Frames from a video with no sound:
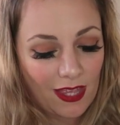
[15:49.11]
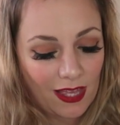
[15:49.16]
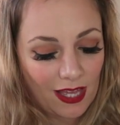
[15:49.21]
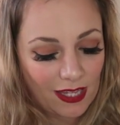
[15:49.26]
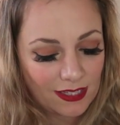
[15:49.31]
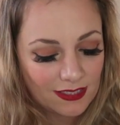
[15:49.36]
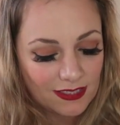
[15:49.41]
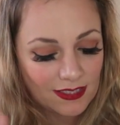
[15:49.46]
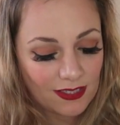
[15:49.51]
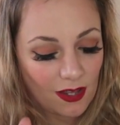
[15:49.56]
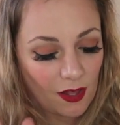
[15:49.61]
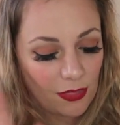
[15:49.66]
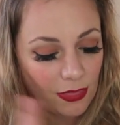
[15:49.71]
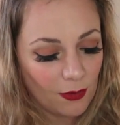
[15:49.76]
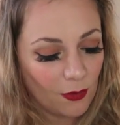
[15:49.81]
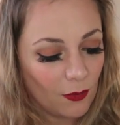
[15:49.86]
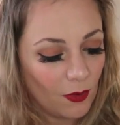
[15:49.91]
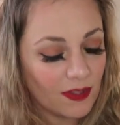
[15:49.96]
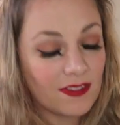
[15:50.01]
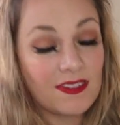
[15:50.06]
And I
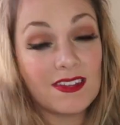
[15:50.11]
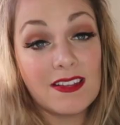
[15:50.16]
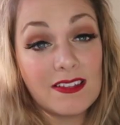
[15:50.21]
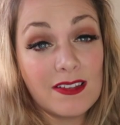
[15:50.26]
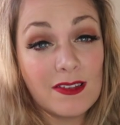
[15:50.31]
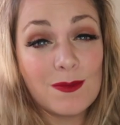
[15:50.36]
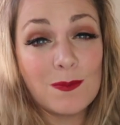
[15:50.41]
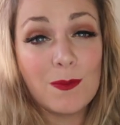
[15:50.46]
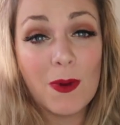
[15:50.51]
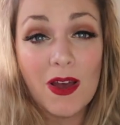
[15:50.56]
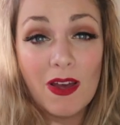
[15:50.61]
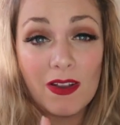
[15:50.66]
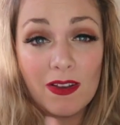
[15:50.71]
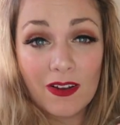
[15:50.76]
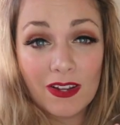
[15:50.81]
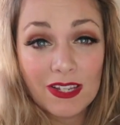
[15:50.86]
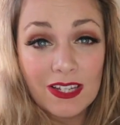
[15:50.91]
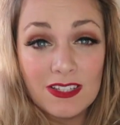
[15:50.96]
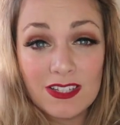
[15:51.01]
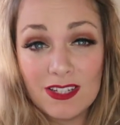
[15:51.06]
thought once this is
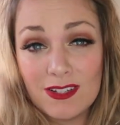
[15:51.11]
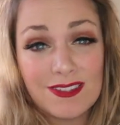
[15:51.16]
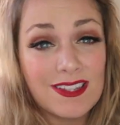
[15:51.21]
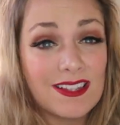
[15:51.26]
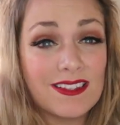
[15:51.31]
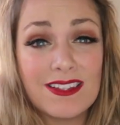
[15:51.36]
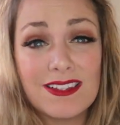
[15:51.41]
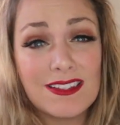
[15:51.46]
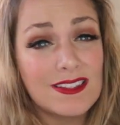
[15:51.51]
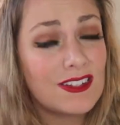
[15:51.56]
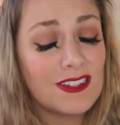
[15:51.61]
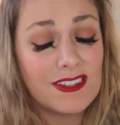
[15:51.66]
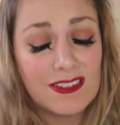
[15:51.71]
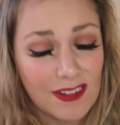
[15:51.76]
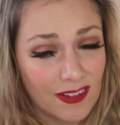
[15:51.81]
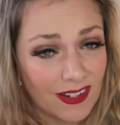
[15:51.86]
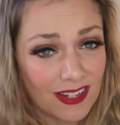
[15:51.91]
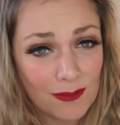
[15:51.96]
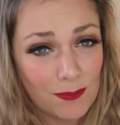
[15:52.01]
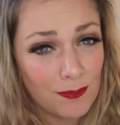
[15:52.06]
burnt, I can use this as just
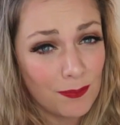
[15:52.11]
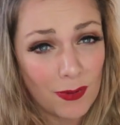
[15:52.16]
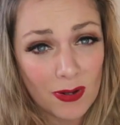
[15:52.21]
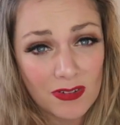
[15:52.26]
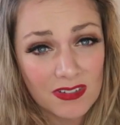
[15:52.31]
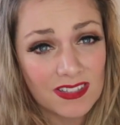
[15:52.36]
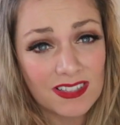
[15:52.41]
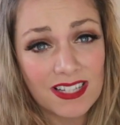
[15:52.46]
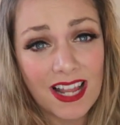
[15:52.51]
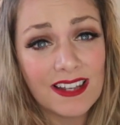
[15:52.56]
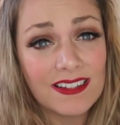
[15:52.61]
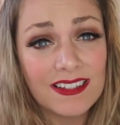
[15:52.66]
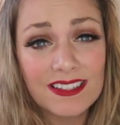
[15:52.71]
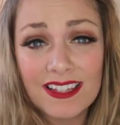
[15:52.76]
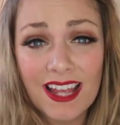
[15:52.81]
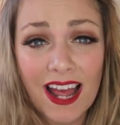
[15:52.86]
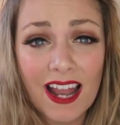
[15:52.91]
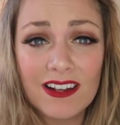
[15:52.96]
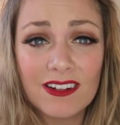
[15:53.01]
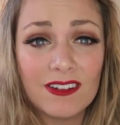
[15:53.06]
like a bog
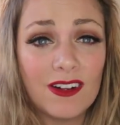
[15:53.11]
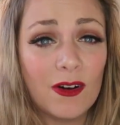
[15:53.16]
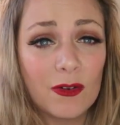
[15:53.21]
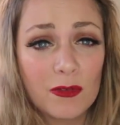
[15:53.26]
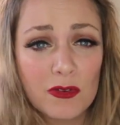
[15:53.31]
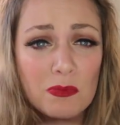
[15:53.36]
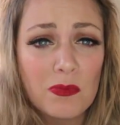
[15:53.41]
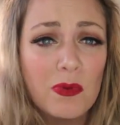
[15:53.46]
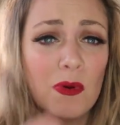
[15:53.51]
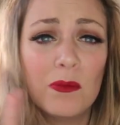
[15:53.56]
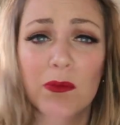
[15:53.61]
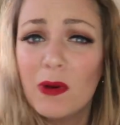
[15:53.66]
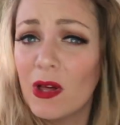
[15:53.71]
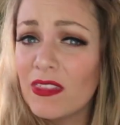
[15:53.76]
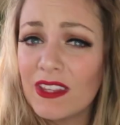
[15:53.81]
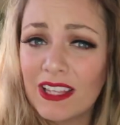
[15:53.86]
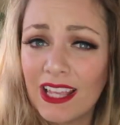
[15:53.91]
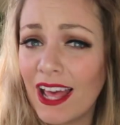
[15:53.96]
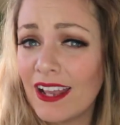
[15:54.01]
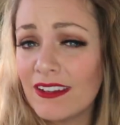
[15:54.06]
standard candle holder and put
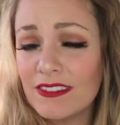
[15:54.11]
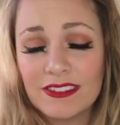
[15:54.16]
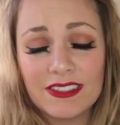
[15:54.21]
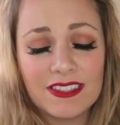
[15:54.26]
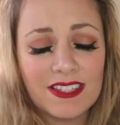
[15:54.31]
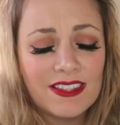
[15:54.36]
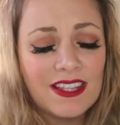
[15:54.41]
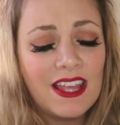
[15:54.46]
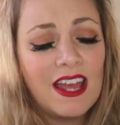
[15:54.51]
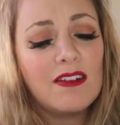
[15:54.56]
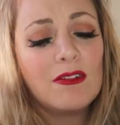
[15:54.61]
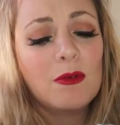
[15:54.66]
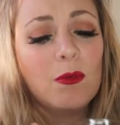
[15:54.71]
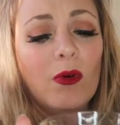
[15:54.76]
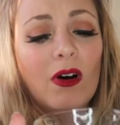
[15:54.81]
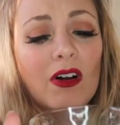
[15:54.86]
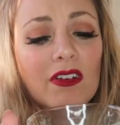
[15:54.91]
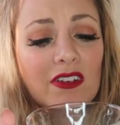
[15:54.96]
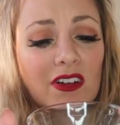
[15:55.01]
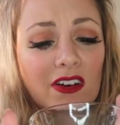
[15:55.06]
other candles in there and
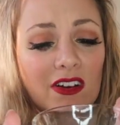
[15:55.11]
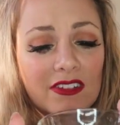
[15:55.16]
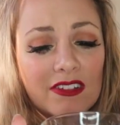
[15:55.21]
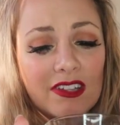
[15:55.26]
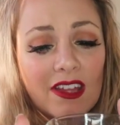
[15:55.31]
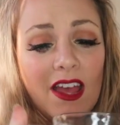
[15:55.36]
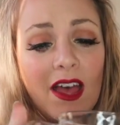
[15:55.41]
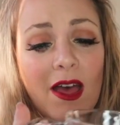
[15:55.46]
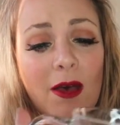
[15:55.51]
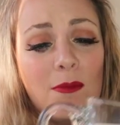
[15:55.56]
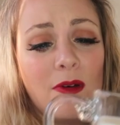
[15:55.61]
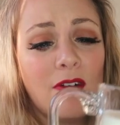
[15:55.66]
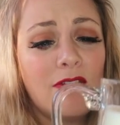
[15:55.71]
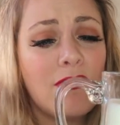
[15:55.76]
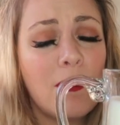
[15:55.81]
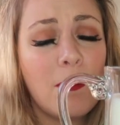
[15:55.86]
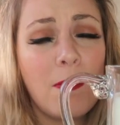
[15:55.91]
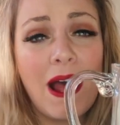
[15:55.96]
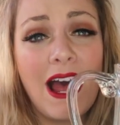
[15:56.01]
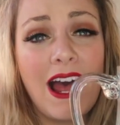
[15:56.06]
whatnot. But
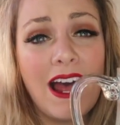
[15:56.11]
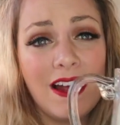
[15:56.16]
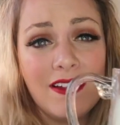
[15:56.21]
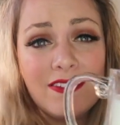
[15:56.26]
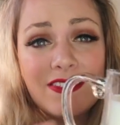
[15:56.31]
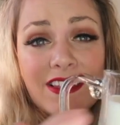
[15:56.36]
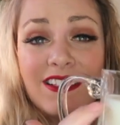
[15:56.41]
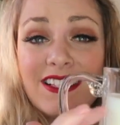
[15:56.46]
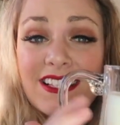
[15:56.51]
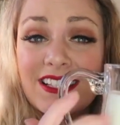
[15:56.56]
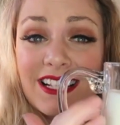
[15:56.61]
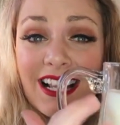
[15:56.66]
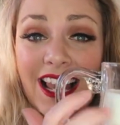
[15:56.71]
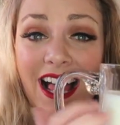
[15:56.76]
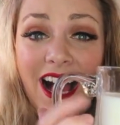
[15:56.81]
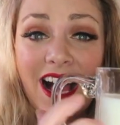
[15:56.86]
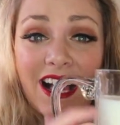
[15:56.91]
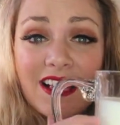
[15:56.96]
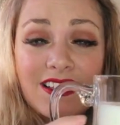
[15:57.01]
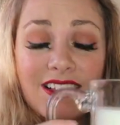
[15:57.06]
for pan, this is
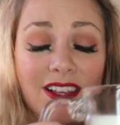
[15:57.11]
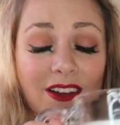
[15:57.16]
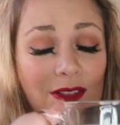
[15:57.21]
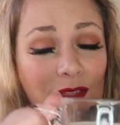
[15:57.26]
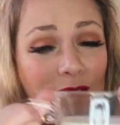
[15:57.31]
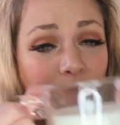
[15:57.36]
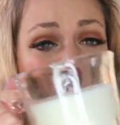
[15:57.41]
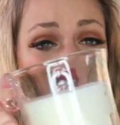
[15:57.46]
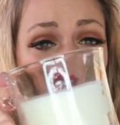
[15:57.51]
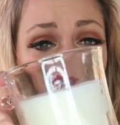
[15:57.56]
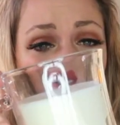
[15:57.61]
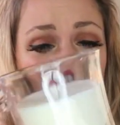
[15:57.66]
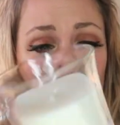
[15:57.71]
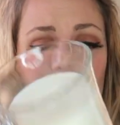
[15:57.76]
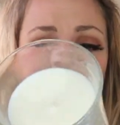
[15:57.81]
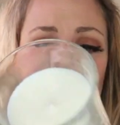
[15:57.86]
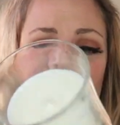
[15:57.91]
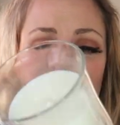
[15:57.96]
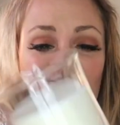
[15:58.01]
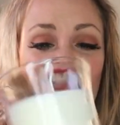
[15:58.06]
glass, I thought that was
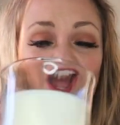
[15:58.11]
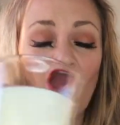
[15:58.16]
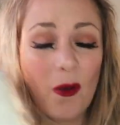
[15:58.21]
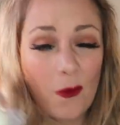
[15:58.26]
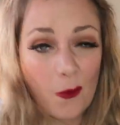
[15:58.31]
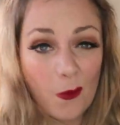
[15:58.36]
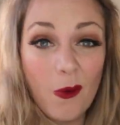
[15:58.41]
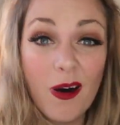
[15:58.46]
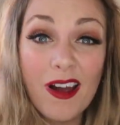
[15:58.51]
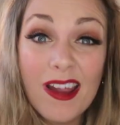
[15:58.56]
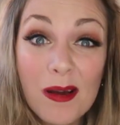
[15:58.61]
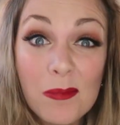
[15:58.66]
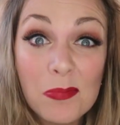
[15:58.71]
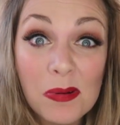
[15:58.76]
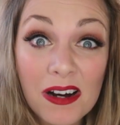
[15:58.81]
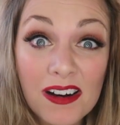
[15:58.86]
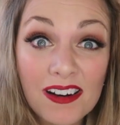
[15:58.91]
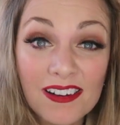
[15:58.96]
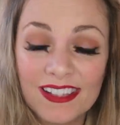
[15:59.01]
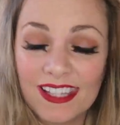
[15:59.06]
actually quite a
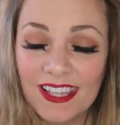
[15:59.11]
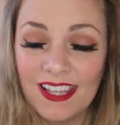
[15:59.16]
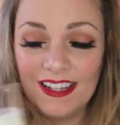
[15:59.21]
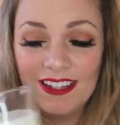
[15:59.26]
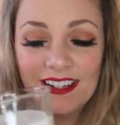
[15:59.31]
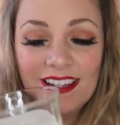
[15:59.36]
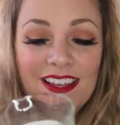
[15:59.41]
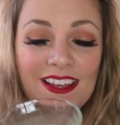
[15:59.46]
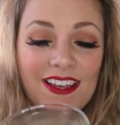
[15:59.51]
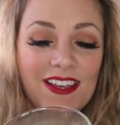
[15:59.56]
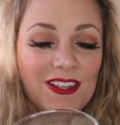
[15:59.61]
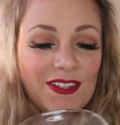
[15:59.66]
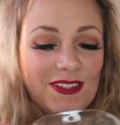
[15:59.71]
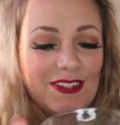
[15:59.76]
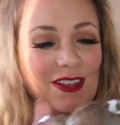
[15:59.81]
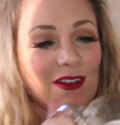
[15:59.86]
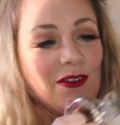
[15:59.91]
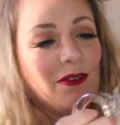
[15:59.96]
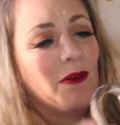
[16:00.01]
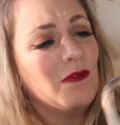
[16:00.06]
bargain.
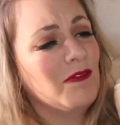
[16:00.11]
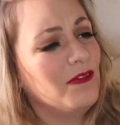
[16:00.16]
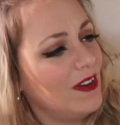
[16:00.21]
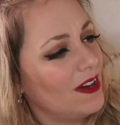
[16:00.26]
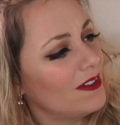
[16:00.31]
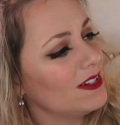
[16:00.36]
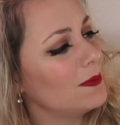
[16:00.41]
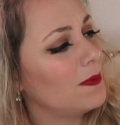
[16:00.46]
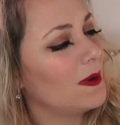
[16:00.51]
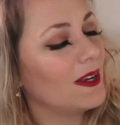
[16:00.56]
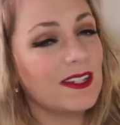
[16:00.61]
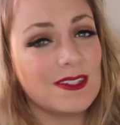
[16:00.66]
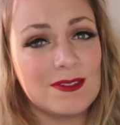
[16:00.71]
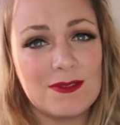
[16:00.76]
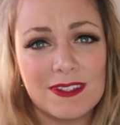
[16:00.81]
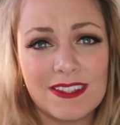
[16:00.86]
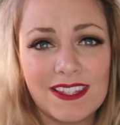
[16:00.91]
So I'm very pleased